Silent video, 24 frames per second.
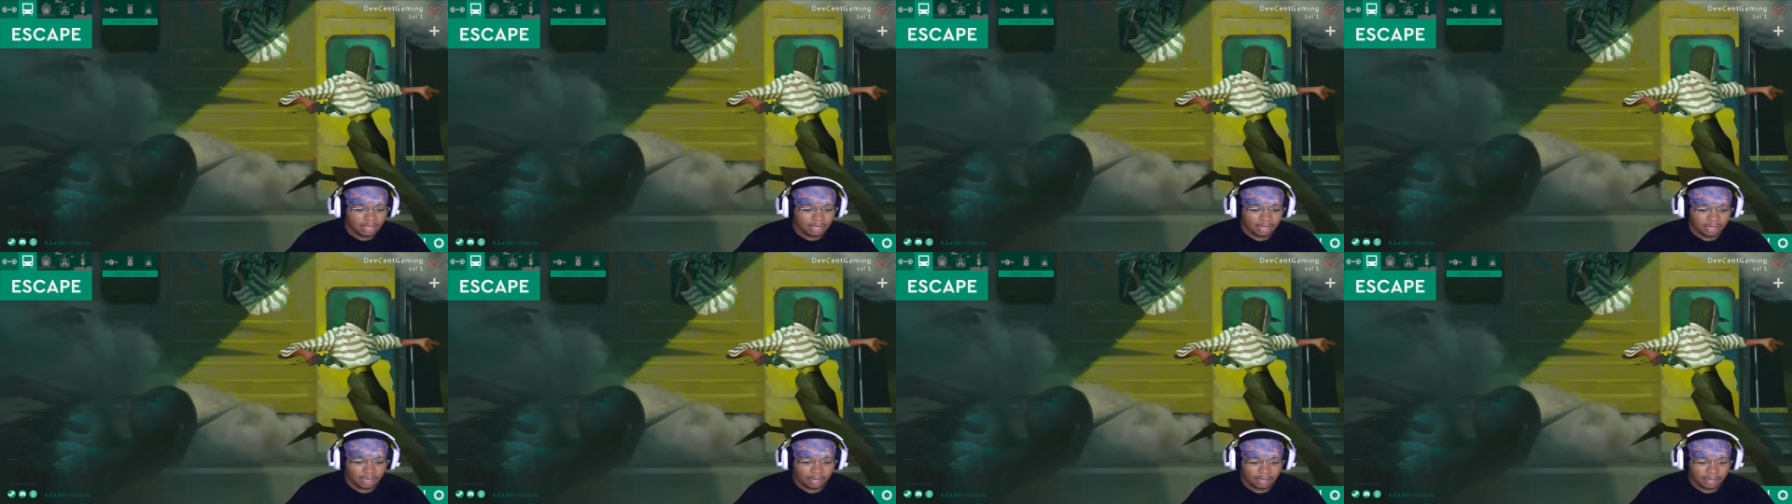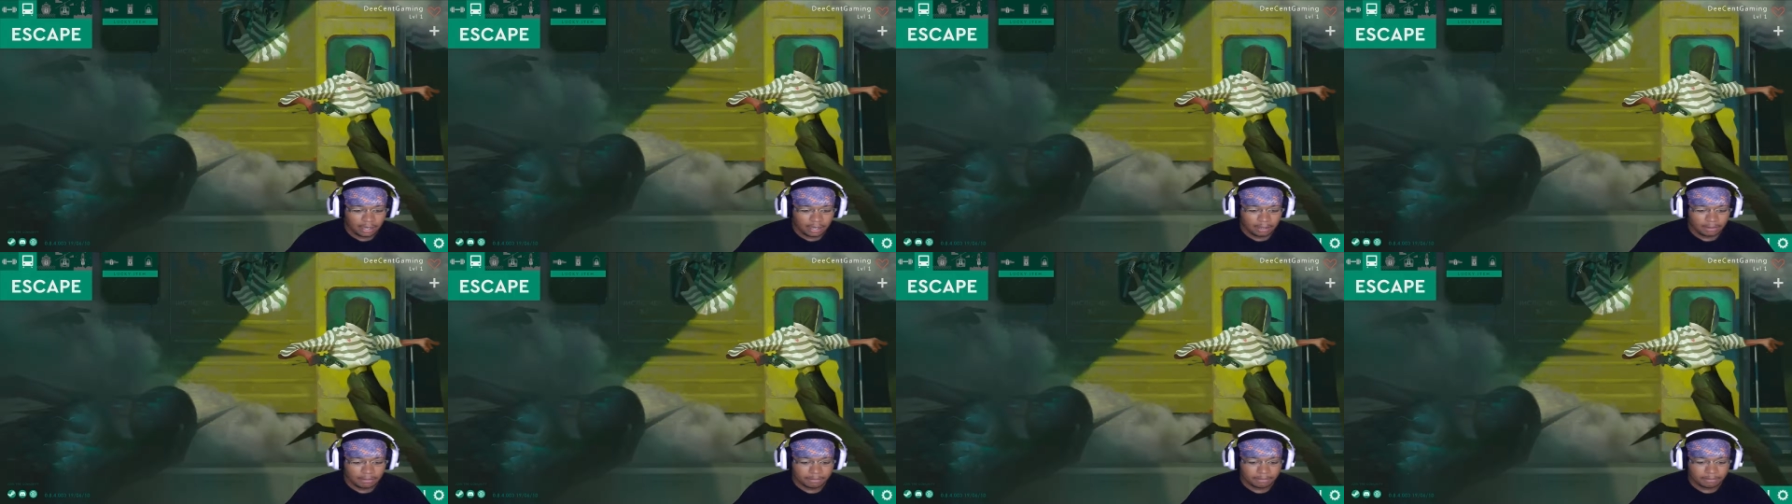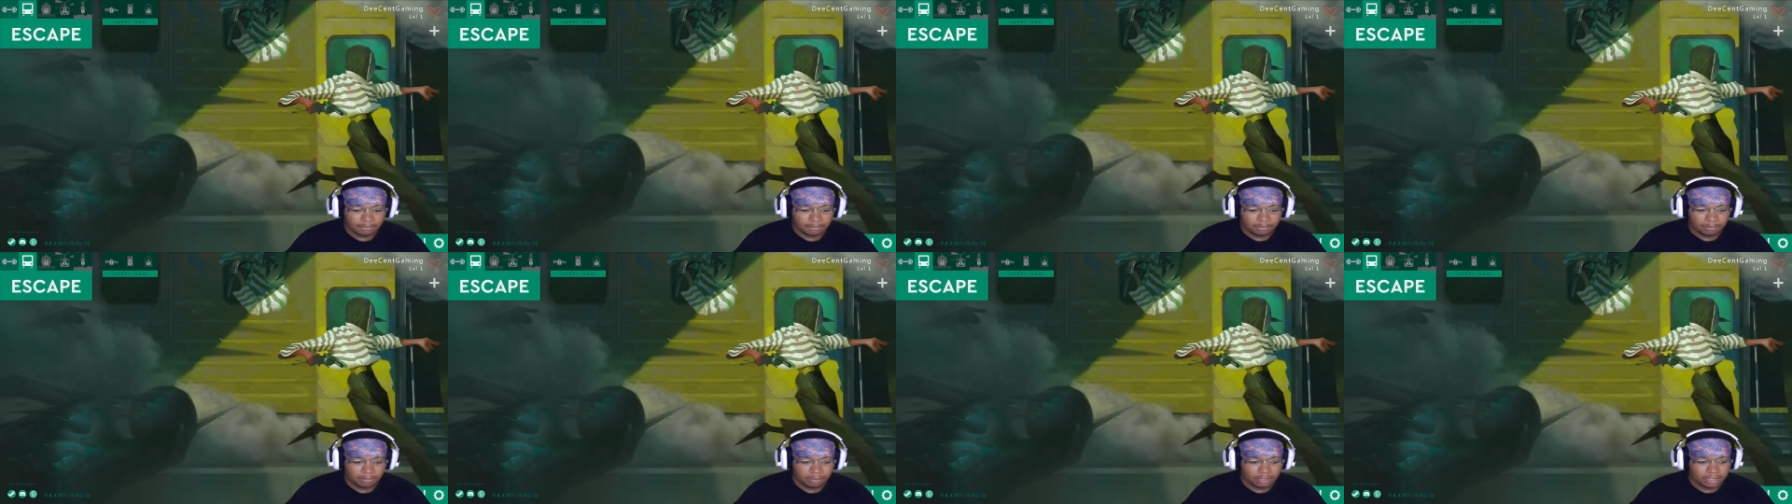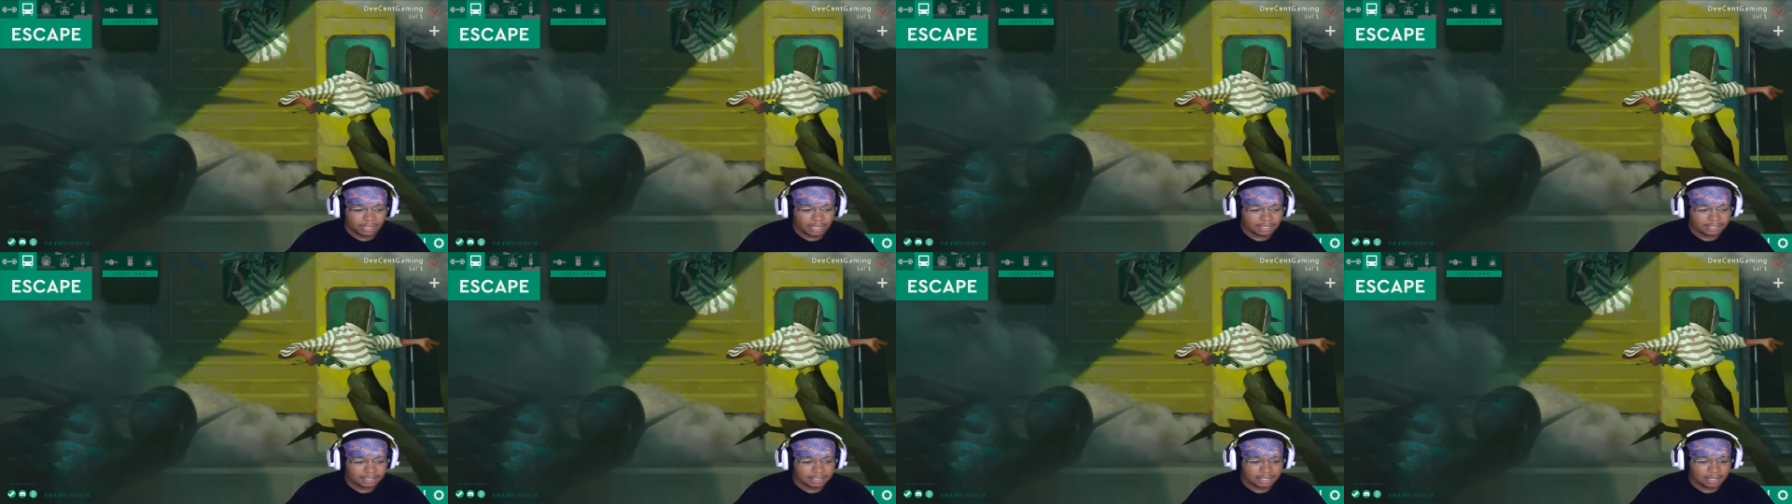Um, with
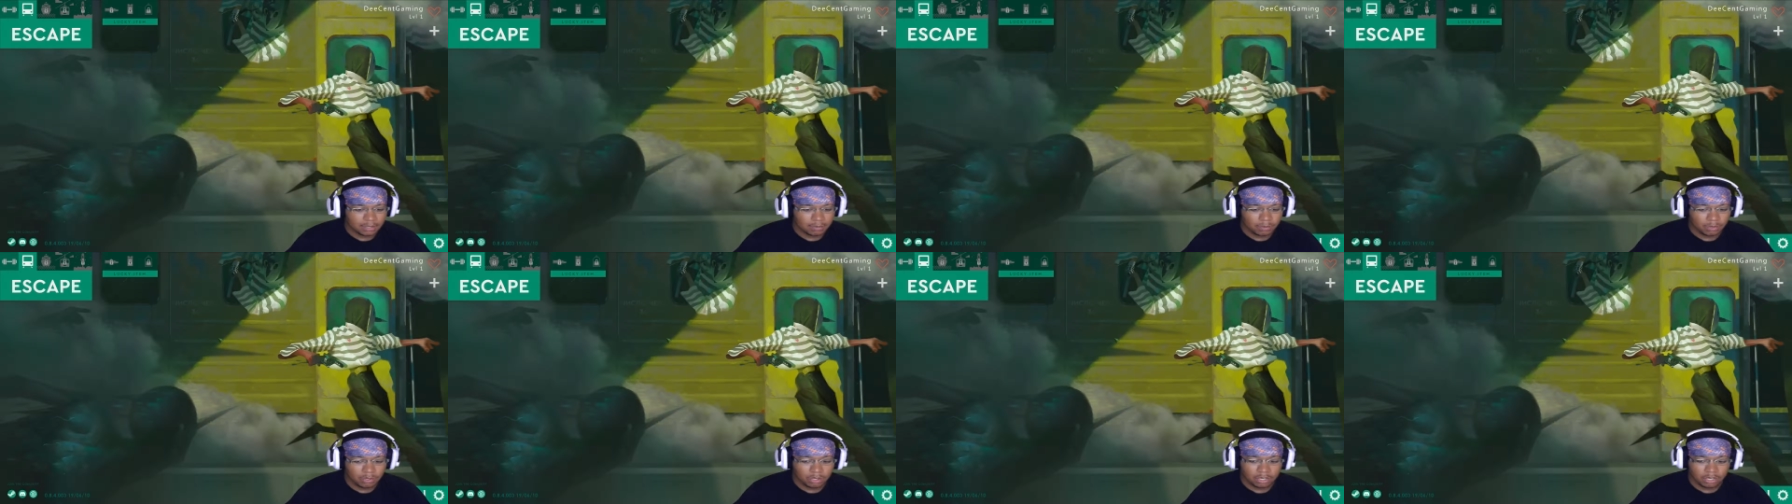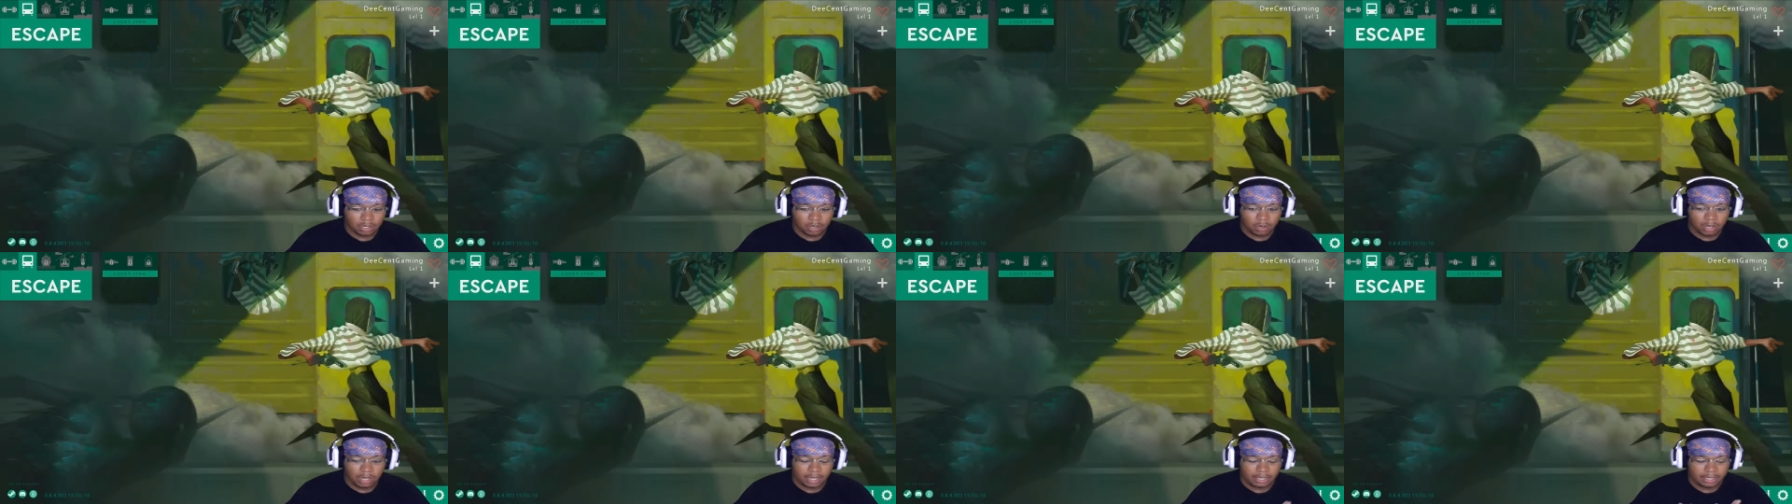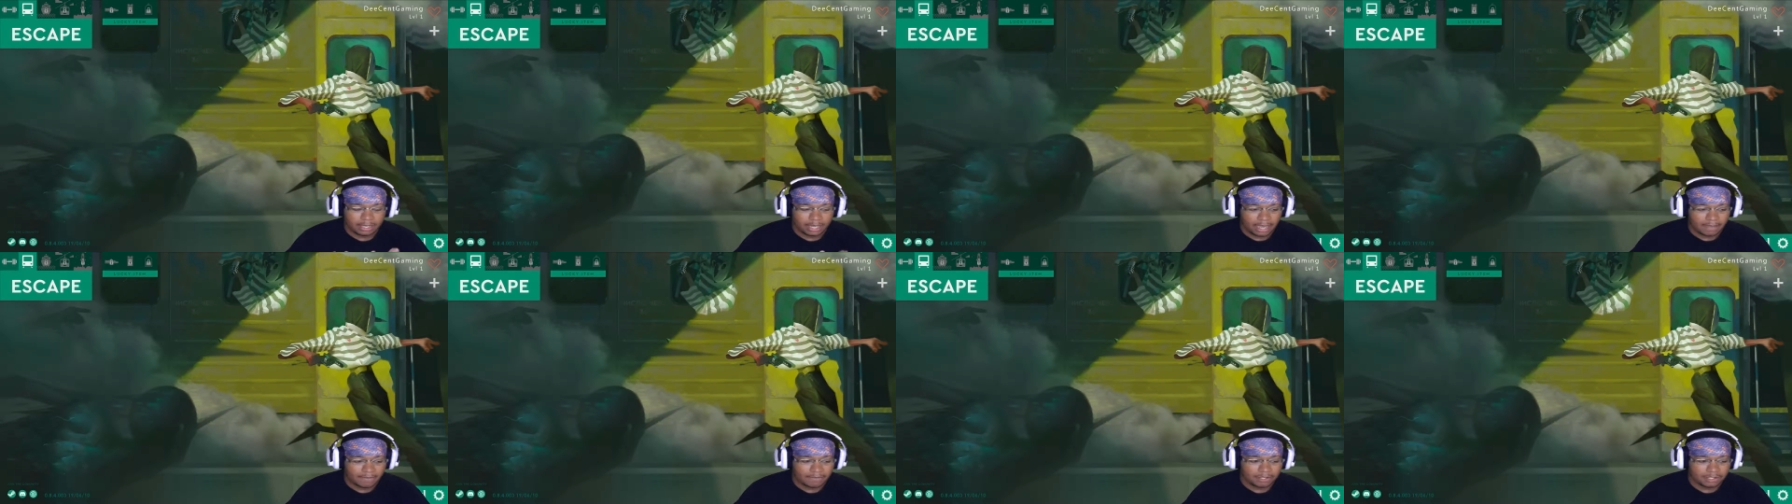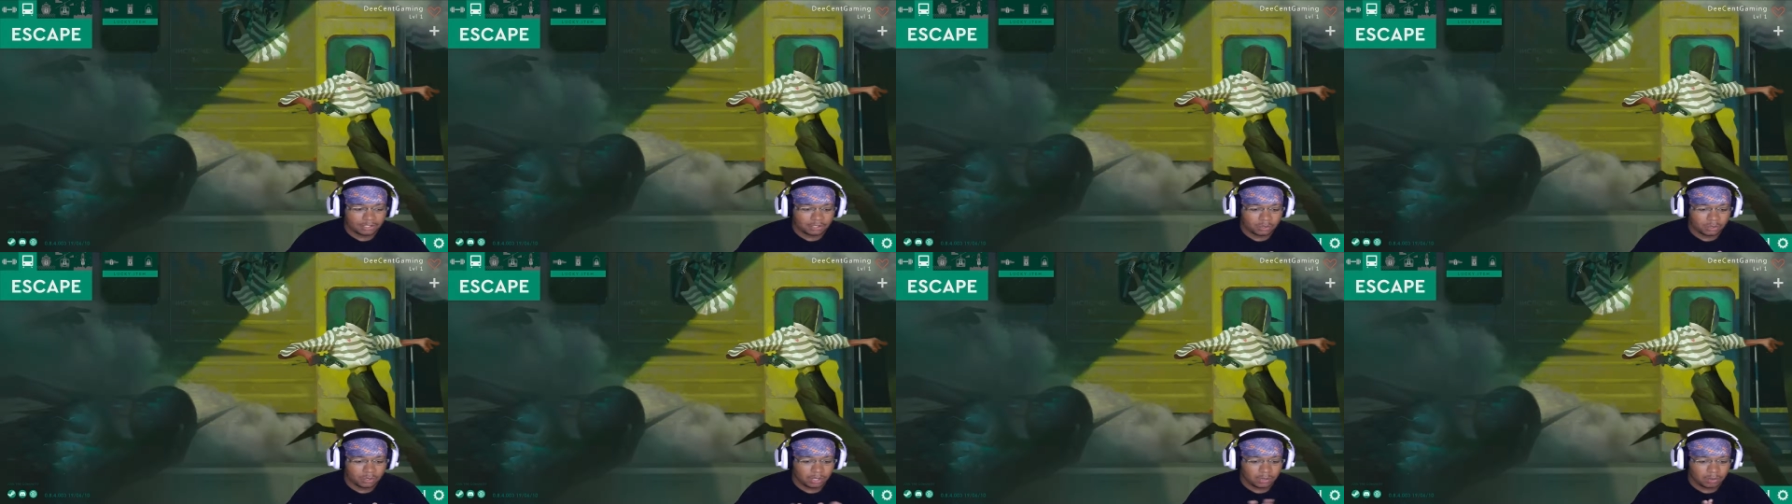that said, we're gonna go ahead and dive
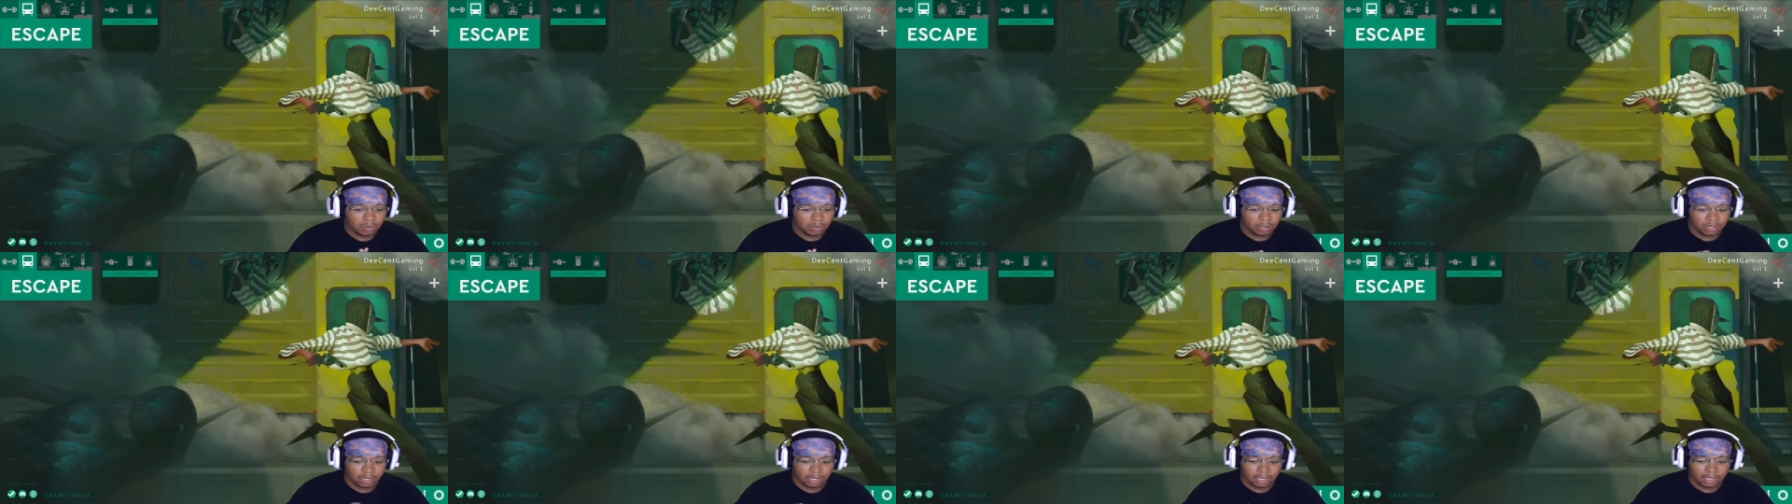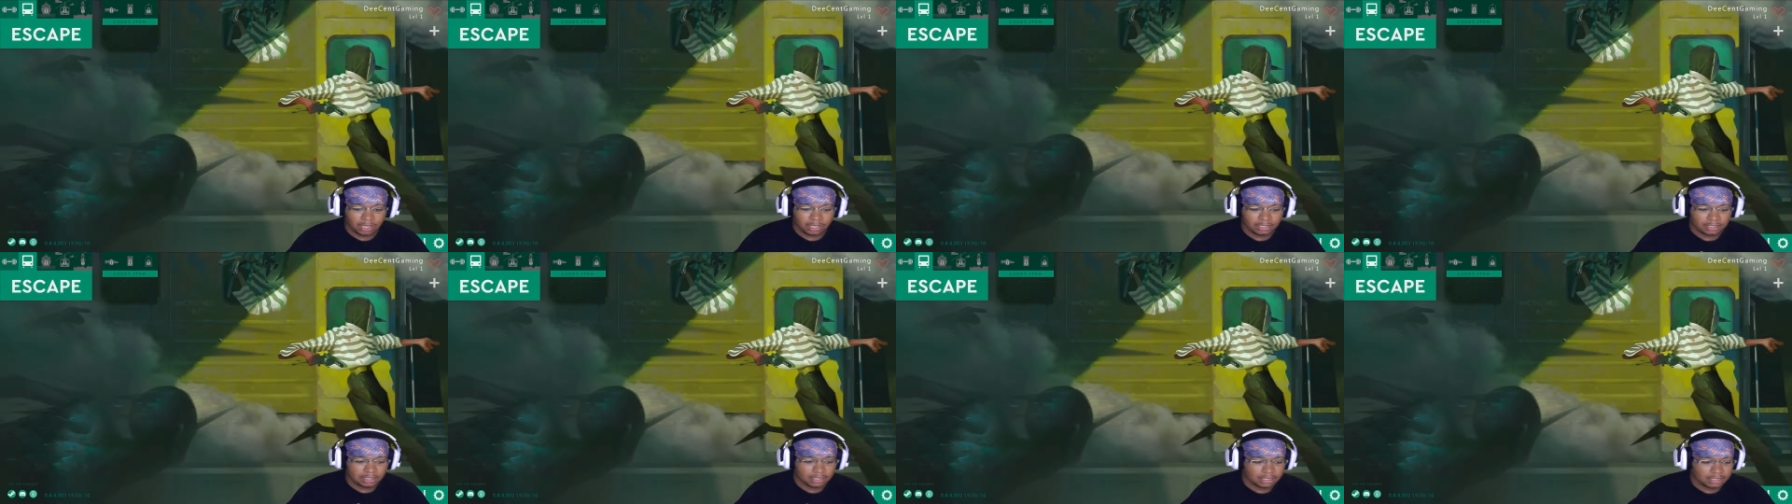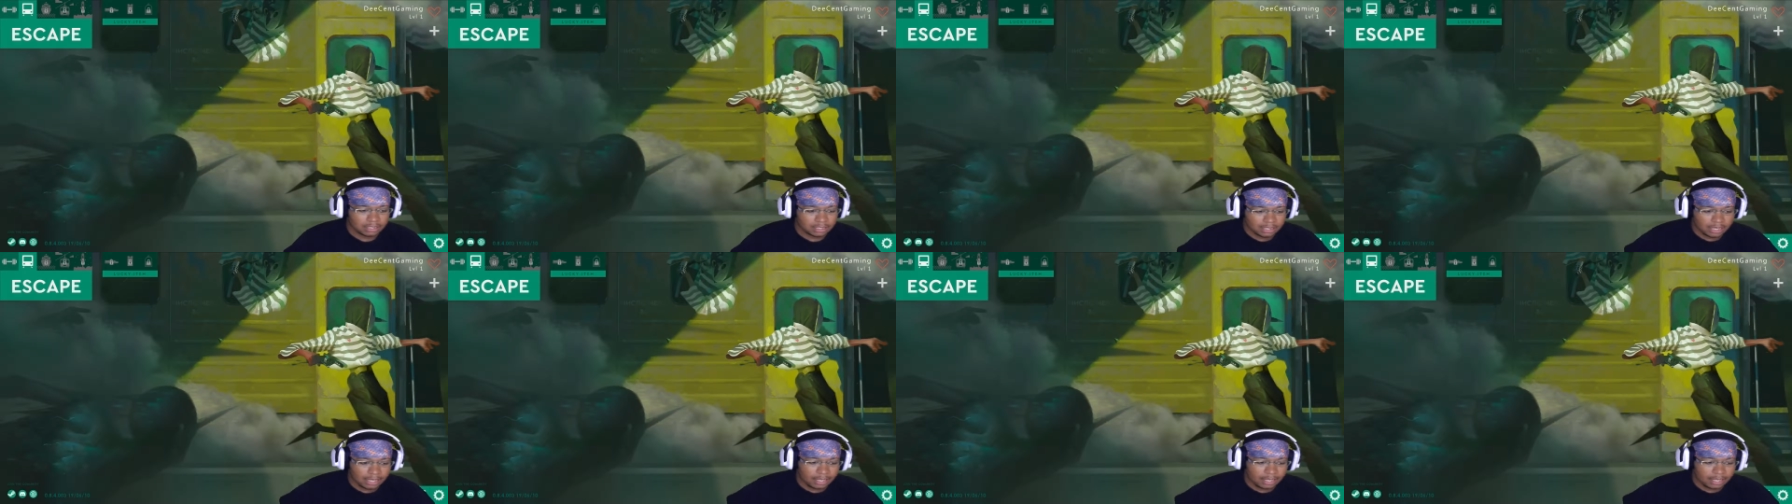into it. and We're gonna get into this